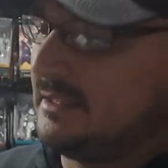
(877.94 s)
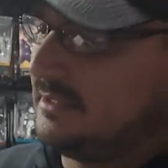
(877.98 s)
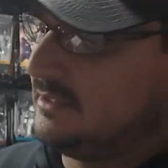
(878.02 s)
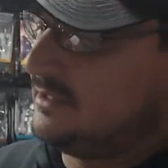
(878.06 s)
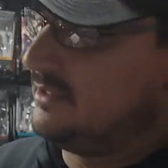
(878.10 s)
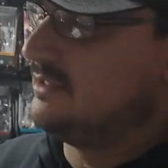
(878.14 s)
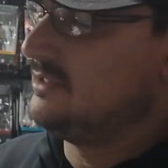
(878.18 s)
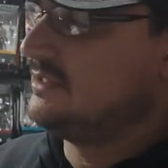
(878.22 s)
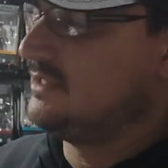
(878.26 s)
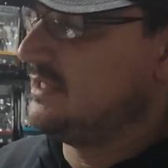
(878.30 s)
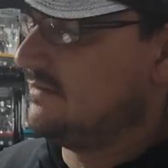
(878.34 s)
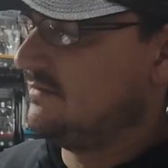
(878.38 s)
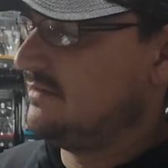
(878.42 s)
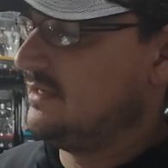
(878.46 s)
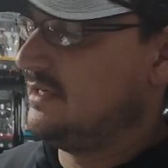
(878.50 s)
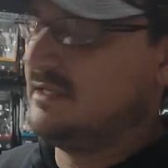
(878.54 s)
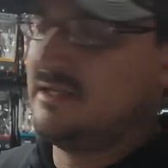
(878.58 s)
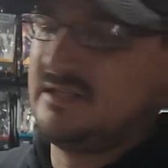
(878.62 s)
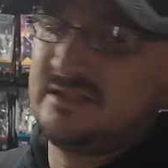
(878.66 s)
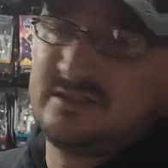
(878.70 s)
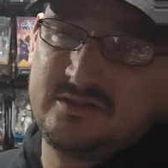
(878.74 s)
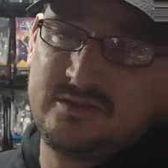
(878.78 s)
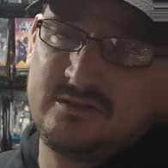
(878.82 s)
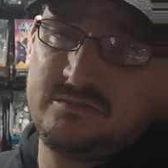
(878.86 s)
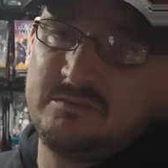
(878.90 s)
think
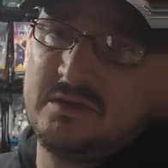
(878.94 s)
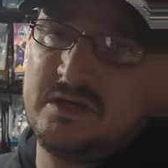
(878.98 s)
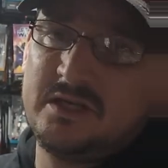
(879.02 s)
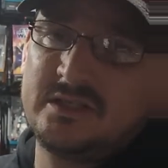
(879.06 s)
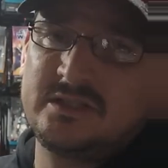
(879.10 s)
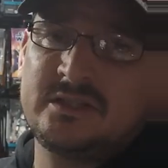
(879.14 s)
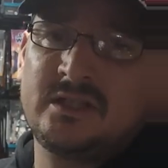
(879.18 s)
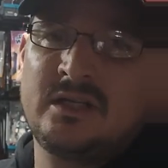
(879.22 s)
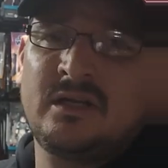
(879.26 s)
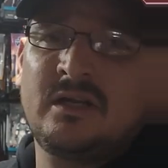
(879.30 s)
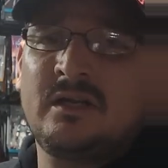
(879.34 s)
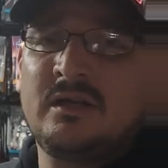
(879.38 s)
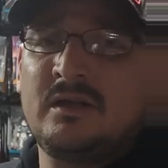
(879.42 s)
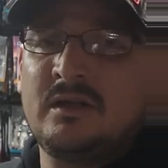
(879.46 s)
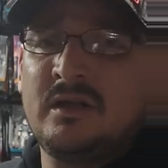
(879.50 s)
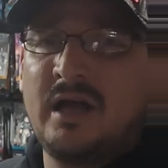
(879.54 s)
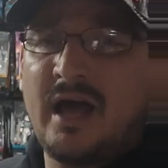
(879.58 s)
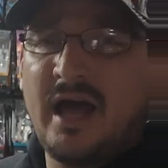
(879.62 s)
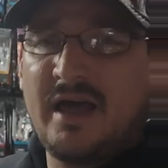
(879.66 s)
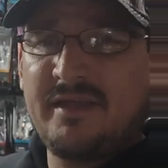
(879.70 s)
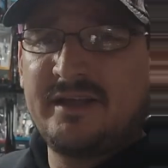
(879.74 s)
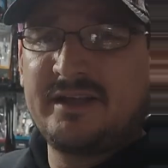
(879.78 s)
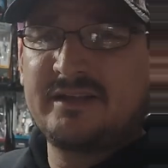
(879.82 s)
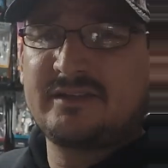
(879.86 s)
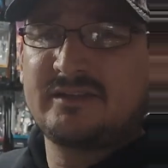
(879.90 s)
$37.99 is too much.
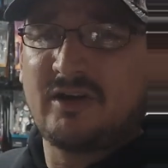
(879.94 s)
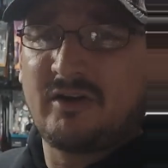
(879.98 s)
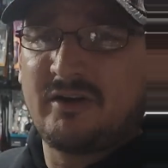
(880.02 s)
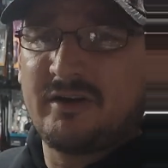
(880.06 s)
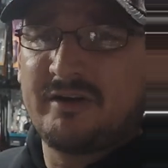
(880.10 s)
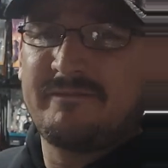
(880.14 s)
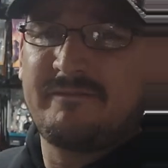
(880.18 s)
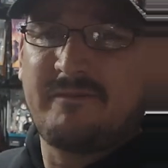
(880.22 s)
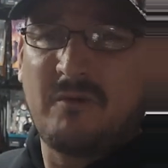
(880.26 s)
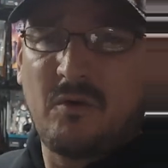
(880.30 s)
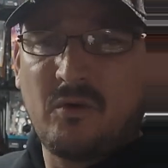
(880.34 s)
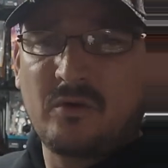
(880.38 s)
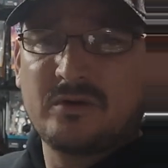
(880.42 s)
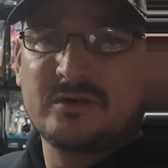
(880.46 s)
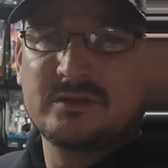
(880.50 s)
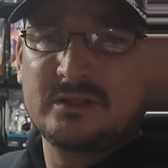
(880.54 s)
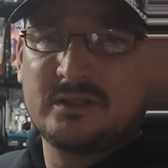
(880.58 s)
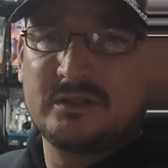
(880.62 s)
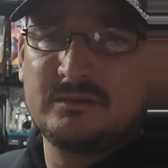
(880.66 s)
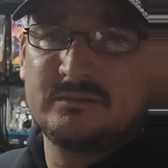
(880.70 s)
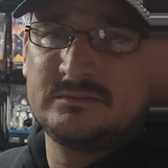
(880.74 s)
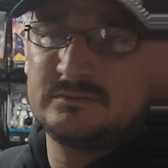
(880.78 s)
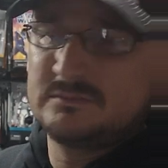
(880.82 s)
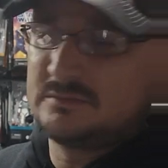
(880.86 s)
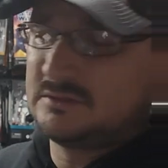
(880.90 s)
I think 34
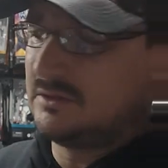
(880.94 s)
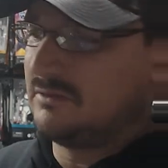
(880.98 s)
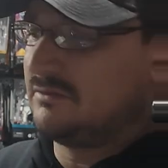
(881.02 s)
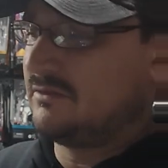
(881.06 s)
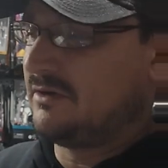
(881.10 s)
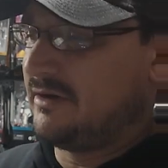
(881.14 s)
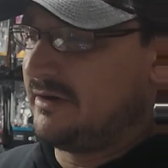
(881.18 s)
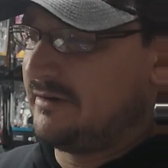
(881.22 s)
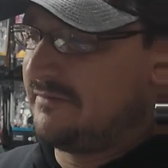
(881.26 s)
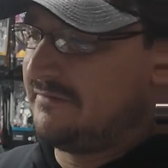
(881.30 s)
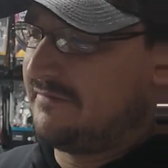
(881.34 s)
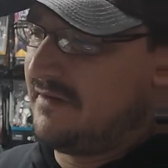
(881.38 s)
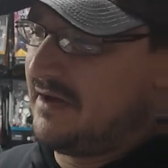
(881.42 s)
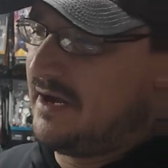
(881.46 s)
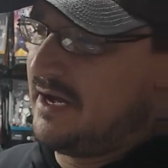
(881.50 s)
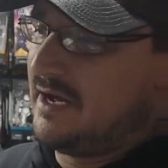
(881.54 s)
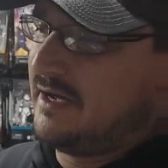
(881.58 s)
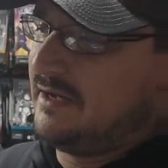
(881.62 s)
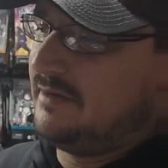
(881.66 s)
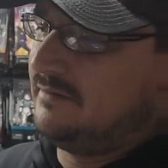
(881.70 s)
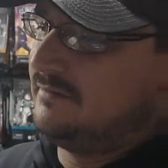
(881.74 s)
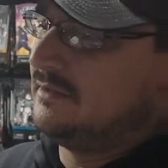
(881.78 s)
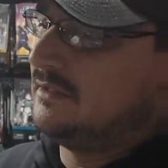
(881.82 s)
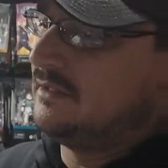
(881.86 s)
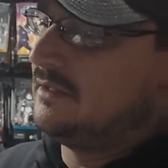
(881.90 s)
something, so
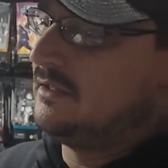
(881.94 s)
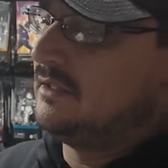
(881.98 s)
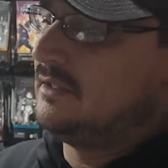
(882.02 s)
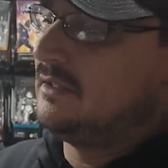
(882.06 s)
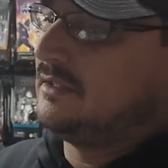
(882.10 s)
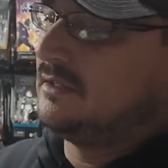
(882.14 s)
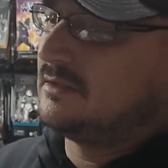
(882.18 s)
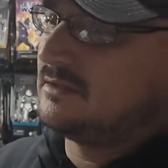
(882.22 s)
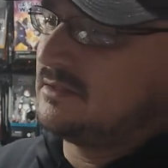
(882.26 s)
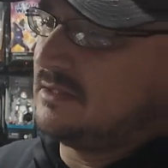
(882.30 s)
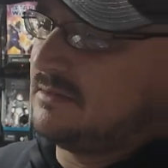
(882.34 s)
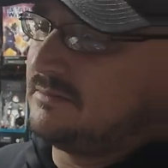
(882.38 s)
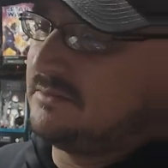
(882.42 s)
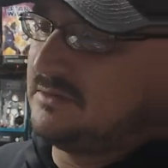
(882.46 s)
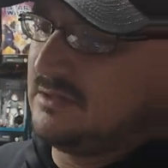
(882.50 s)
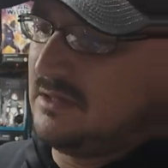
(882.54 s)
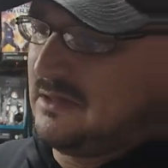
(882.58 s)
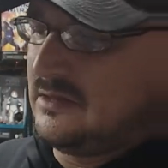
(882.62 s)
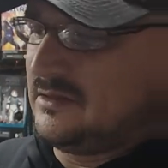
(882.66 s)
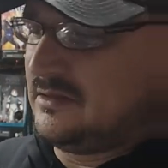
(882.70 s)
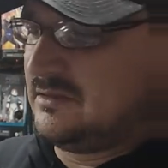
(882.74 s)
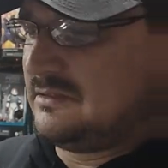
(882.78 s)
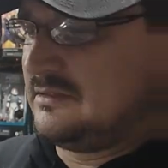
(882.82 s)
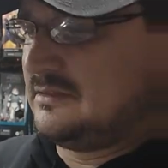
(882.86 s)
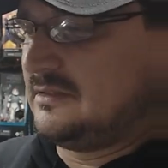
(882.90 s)
35, a couple
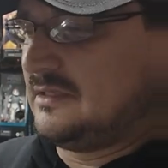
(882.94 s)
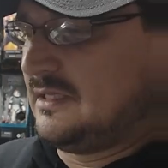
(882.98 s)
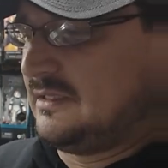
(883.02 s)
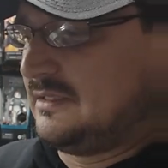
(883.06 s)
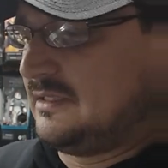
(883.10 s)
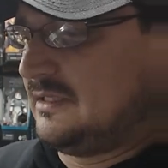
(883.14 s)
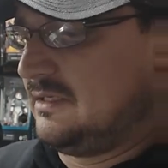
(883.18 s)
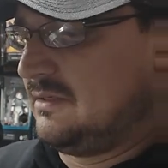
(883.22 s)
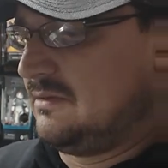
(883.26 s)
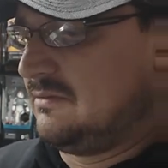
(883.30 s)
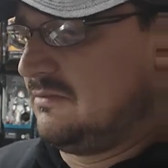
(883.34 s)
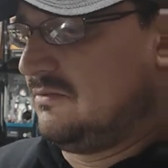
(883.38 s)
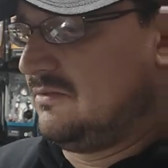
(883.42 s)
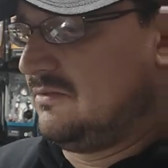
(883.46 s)
dollars, I think